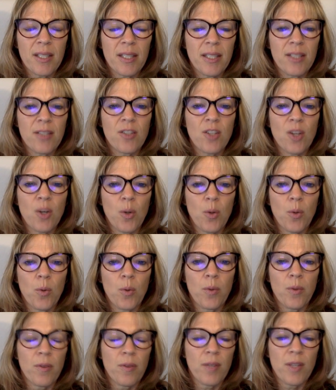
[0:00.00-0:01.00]

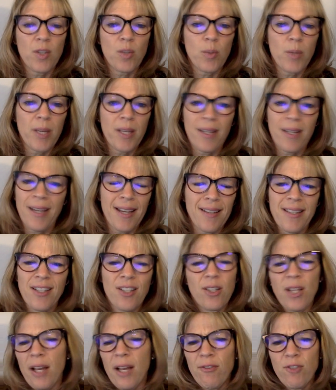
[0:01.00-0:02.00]
So this week, like I
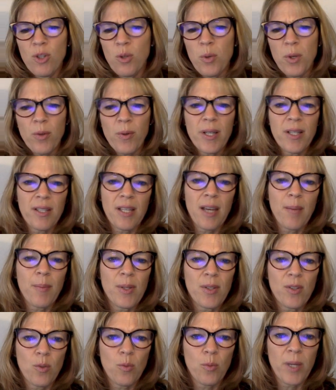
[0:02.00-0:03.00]
said, you'll have 2 or 3
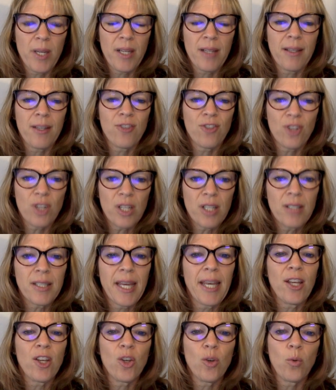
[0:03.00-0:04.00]
assignments a week. They shouldn't
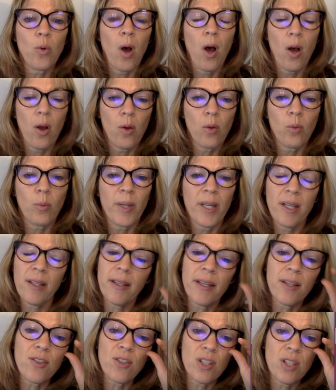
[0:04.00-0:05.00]
take you all week.
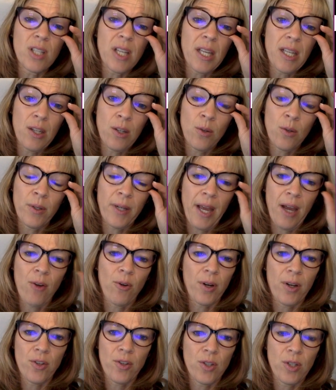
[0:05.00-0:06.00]
They should take you an
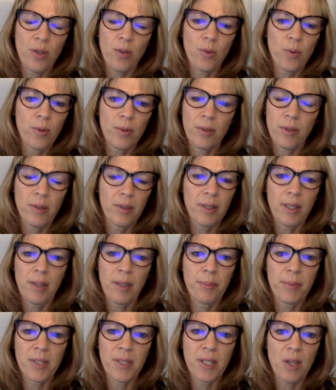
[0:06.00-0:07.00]
hour or 2
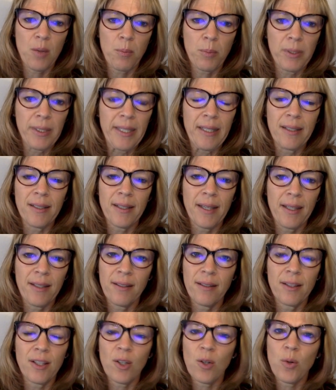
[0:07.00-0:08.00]
to complete.
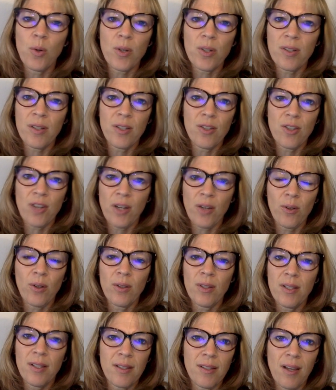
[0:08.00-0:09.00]
And the course in
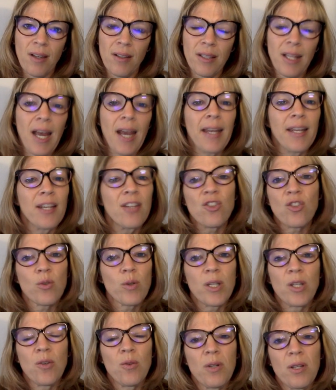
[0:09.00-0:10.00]
general, this is online, it's
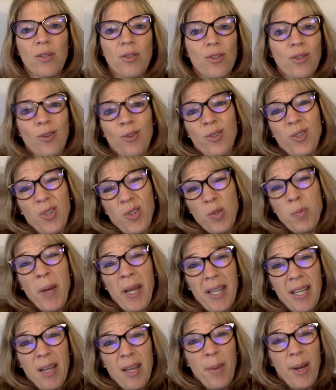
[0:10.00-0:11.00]
3 units. You're
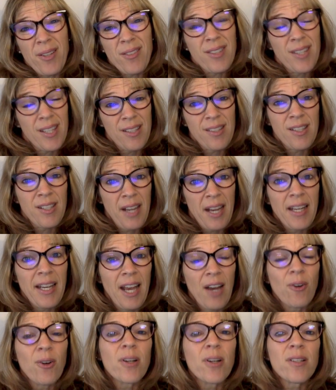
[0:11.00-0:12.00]
spending about 6 to 9
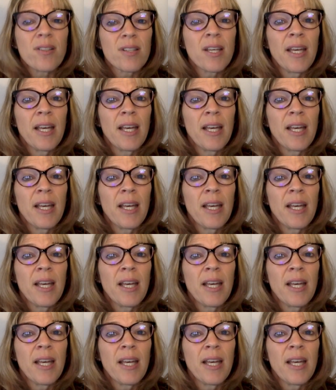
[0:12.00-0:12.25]
hours